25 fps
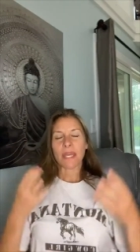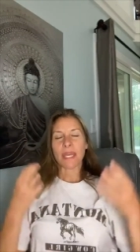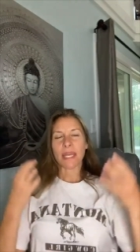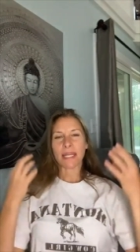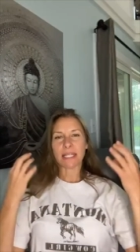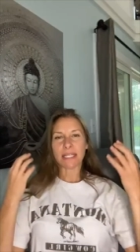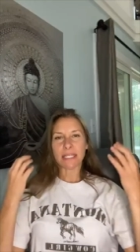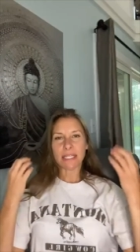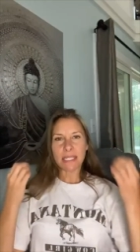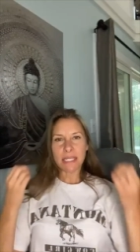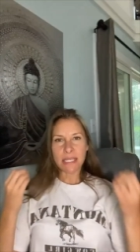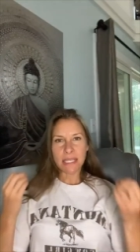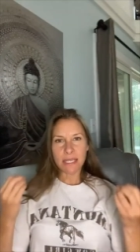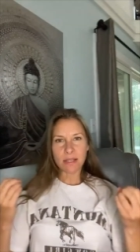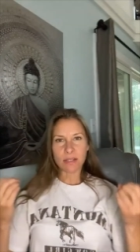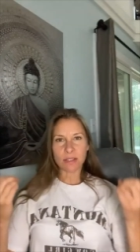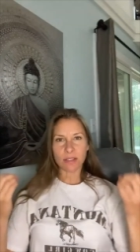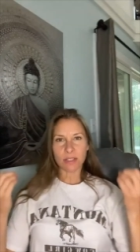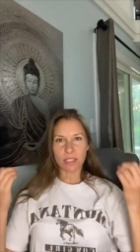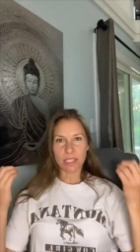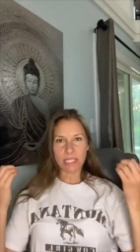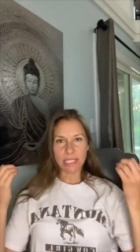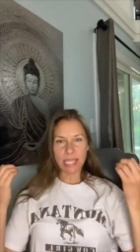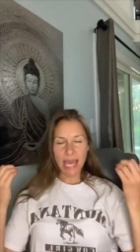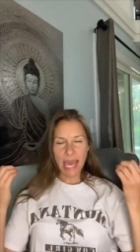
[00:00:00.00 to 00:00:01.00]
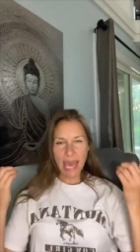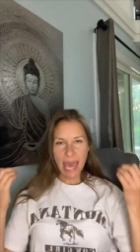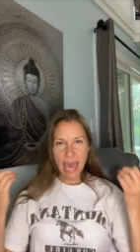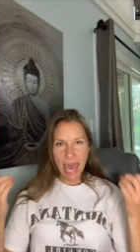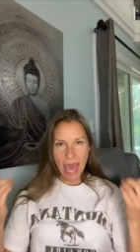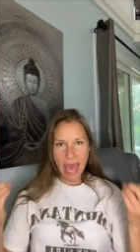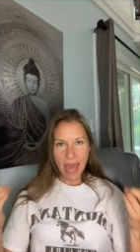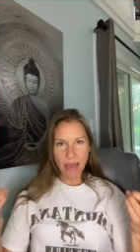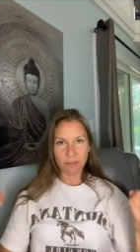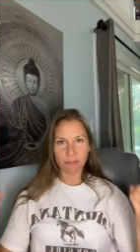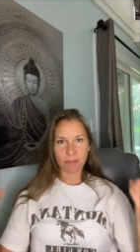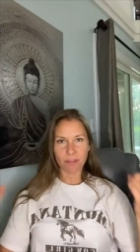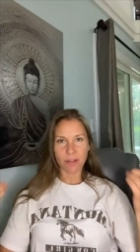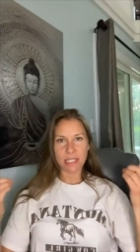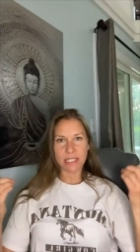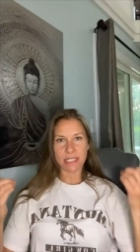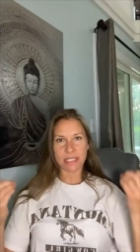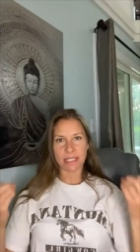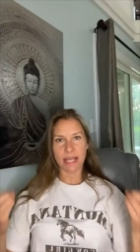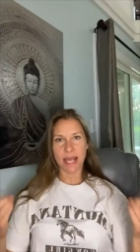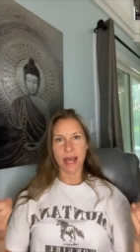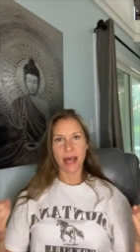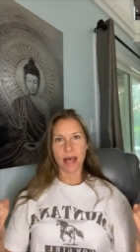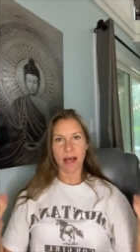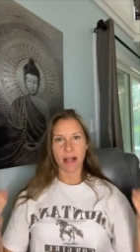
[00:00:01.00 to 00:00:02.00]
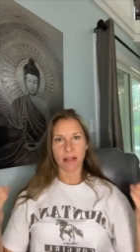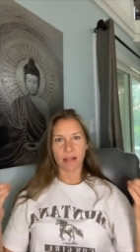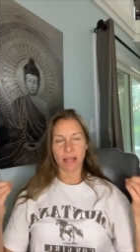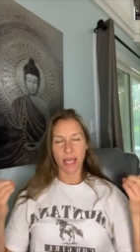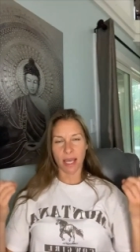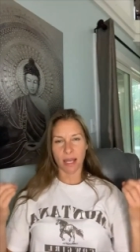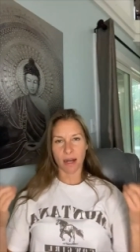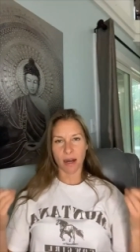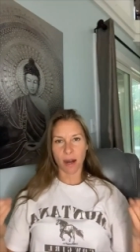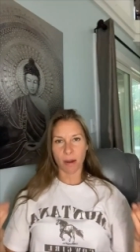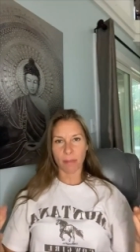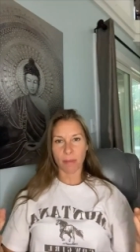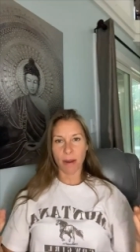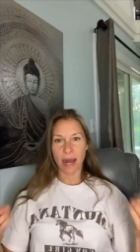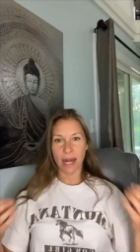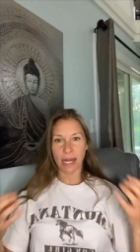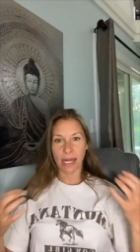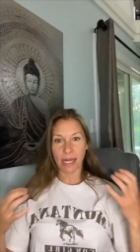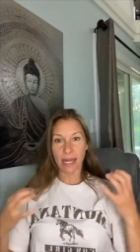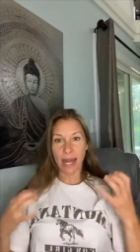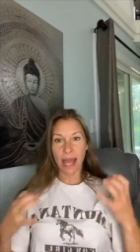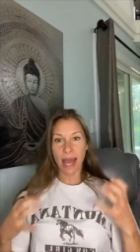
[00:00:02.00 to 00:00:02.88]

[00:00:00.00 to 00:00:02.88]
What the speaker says: It heals every cell in our body.